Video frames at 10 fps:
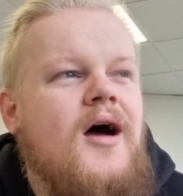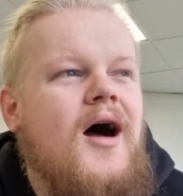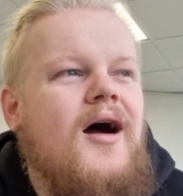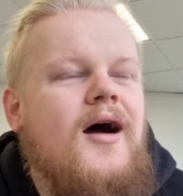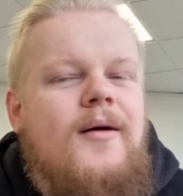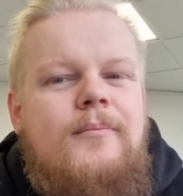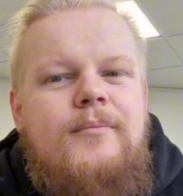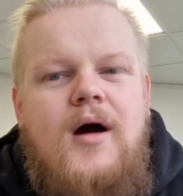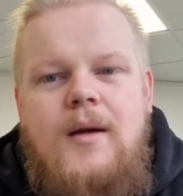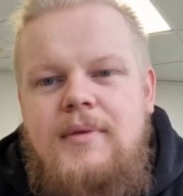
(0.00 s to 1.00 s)

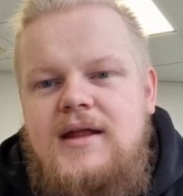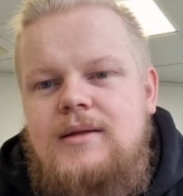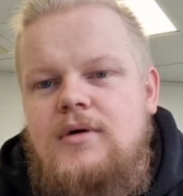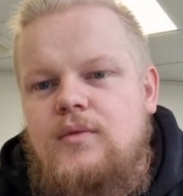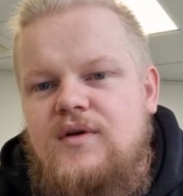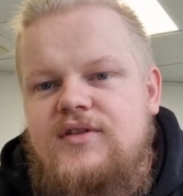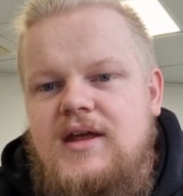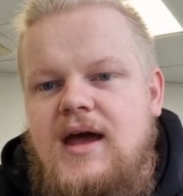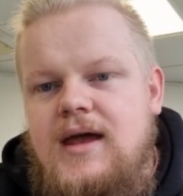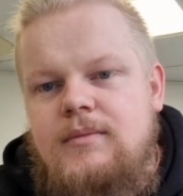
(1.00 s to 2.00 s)
But I pick them up with the
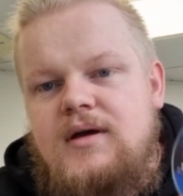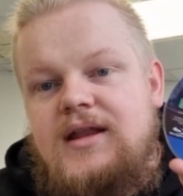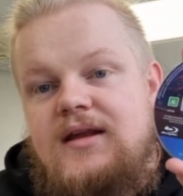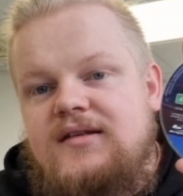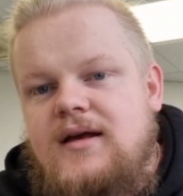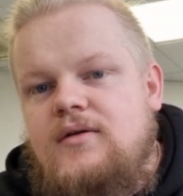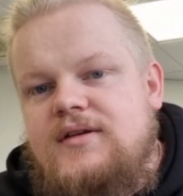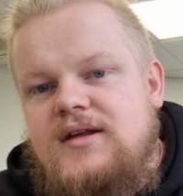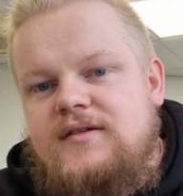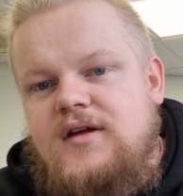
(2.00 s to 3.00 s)
game, and then I sell the
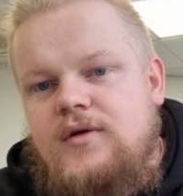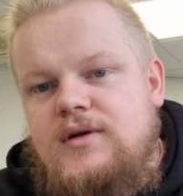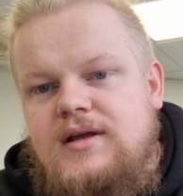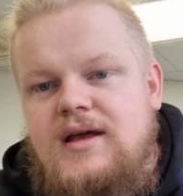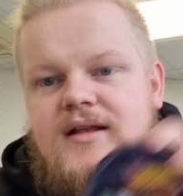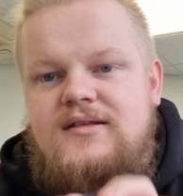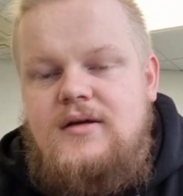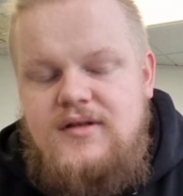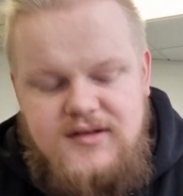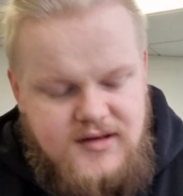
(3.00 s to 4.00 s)
disc only and sell
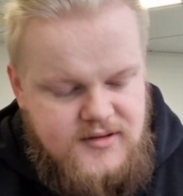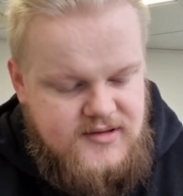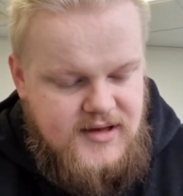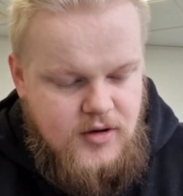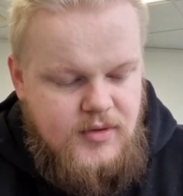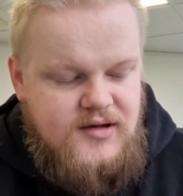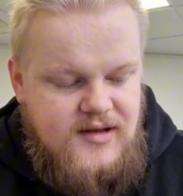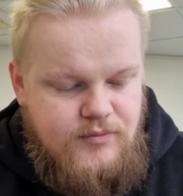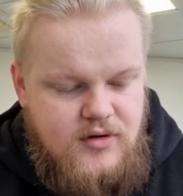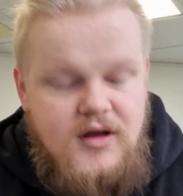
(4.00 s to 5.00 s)
the Steelbook
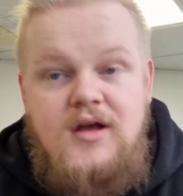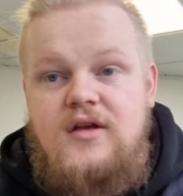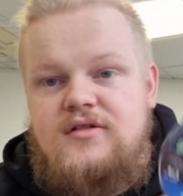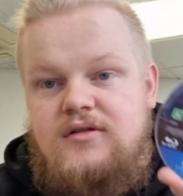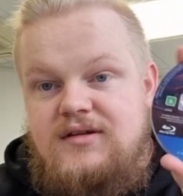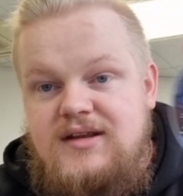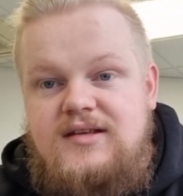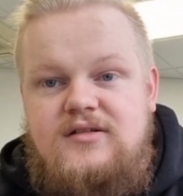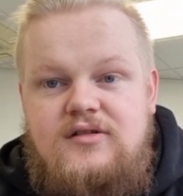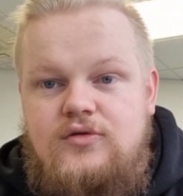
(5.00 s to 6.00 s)
separate. So the
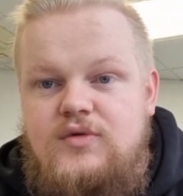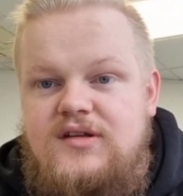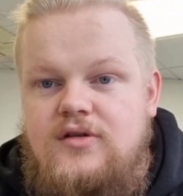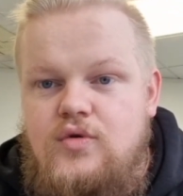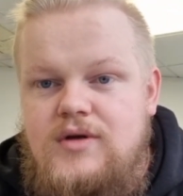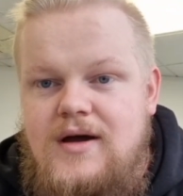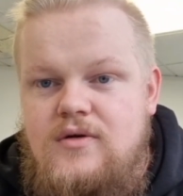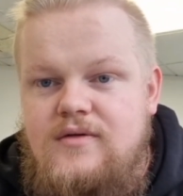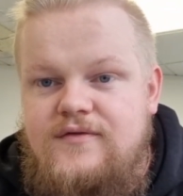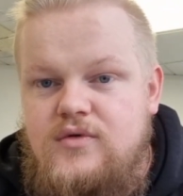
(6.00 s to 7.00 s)
disc has always sold
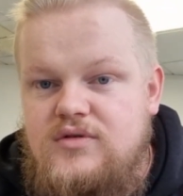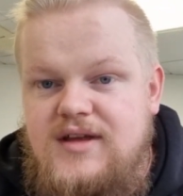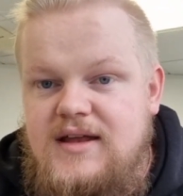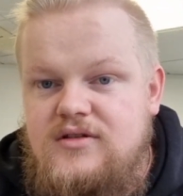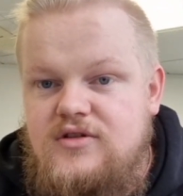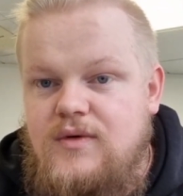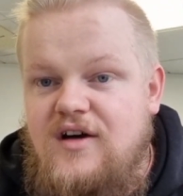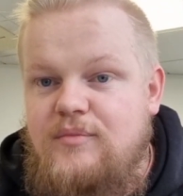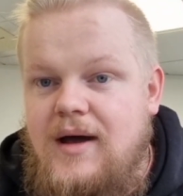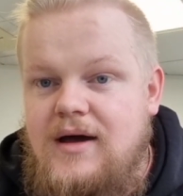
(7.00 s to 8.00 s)
out for £10 to
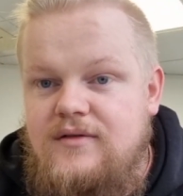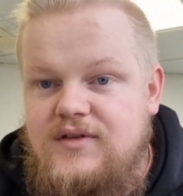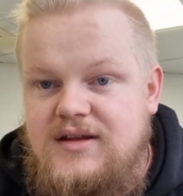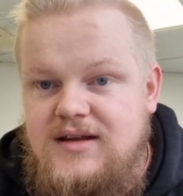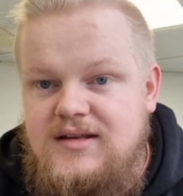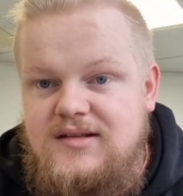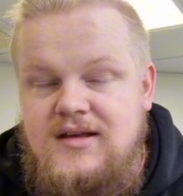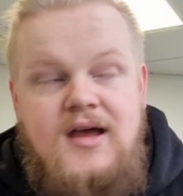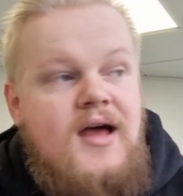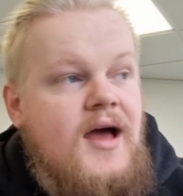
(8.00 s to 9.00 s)
£12 for the disc,
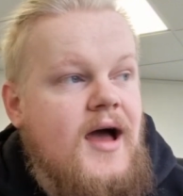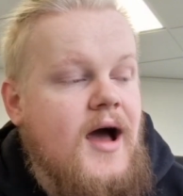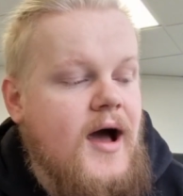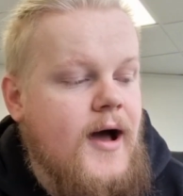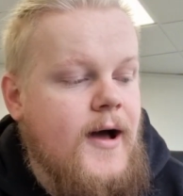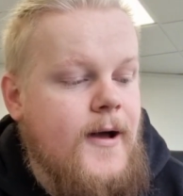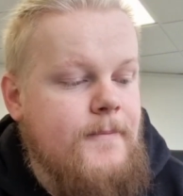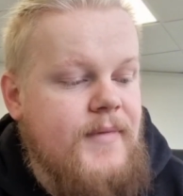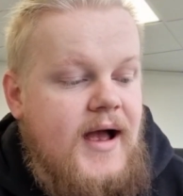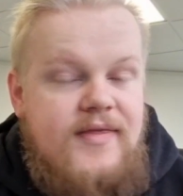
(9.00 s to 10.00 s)

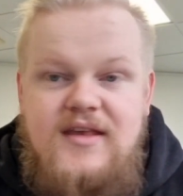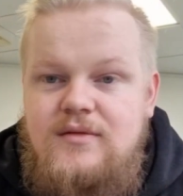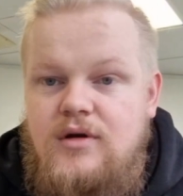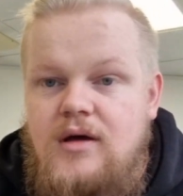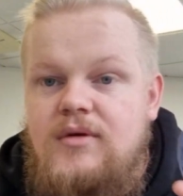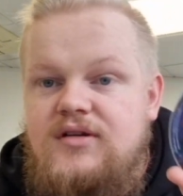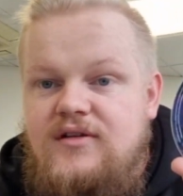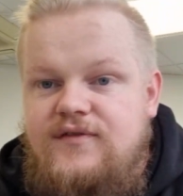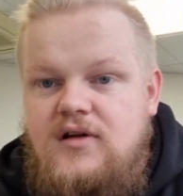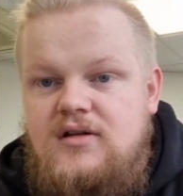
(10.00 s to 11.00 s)
and this one I must
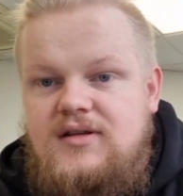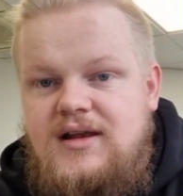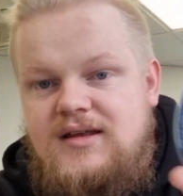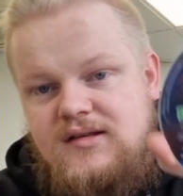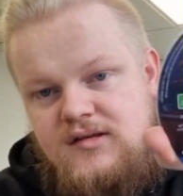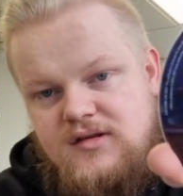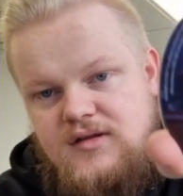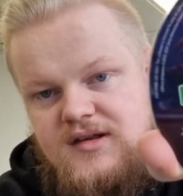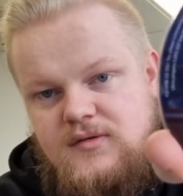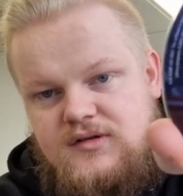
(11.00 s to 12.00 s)
have forgot to list, so
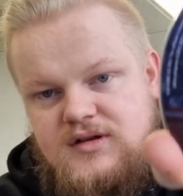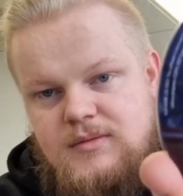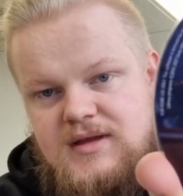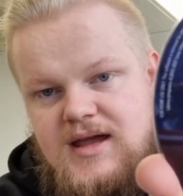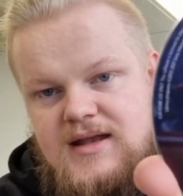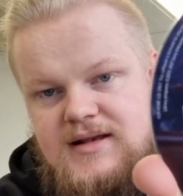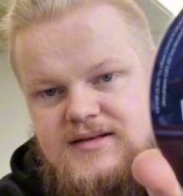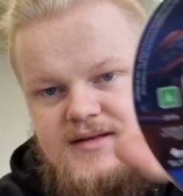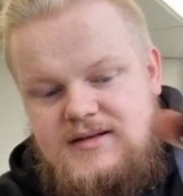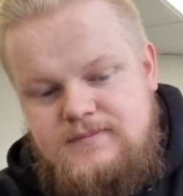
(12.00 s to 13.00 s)
this one's going to be getting listed.